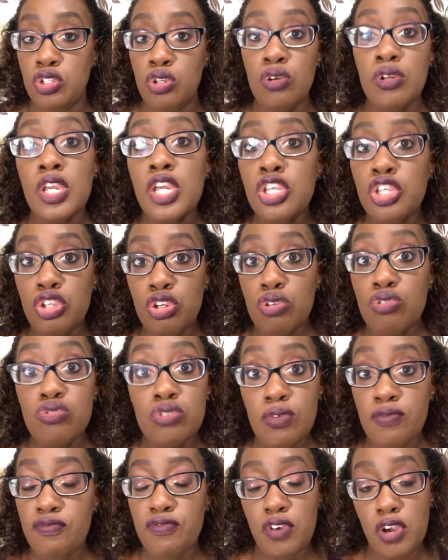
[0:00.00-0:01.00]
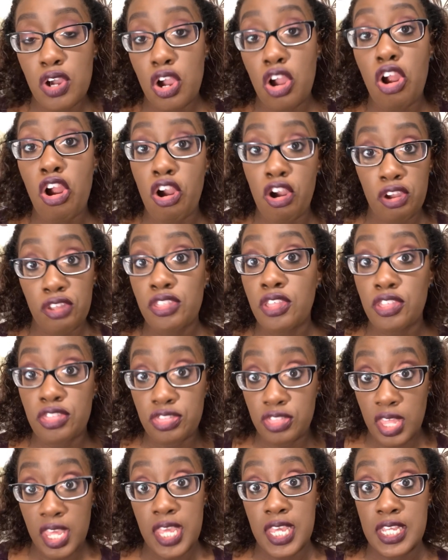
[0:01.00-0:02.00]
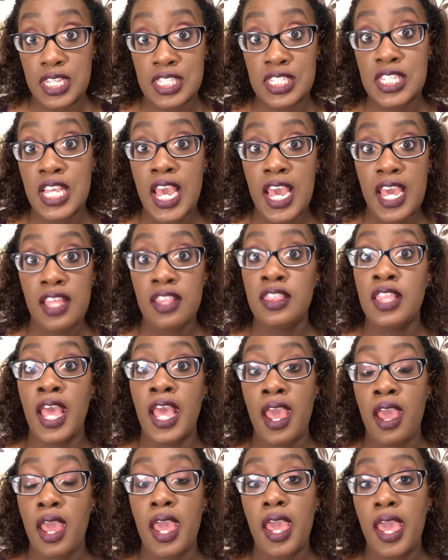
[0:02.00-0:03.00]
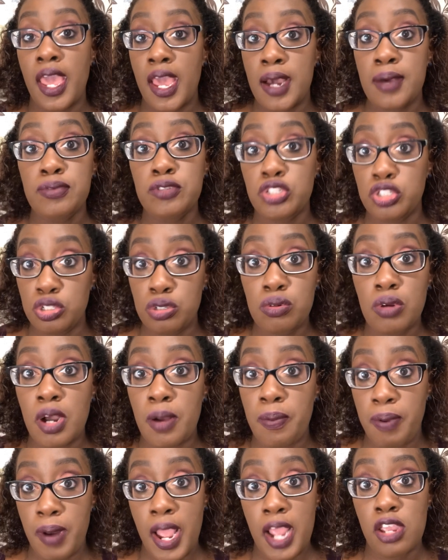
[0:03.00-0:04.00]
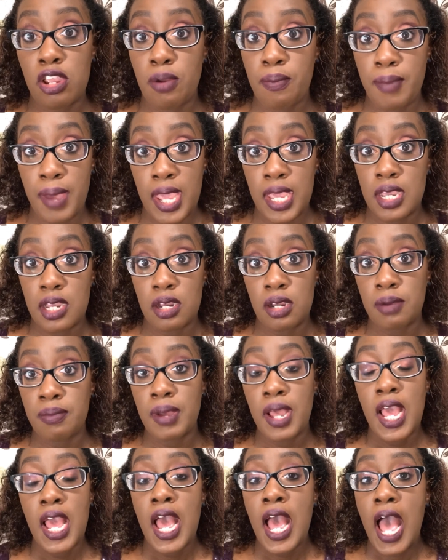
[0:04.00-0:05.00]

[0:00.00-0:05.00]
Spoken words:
you can use them for other things that helps you apply your makeup.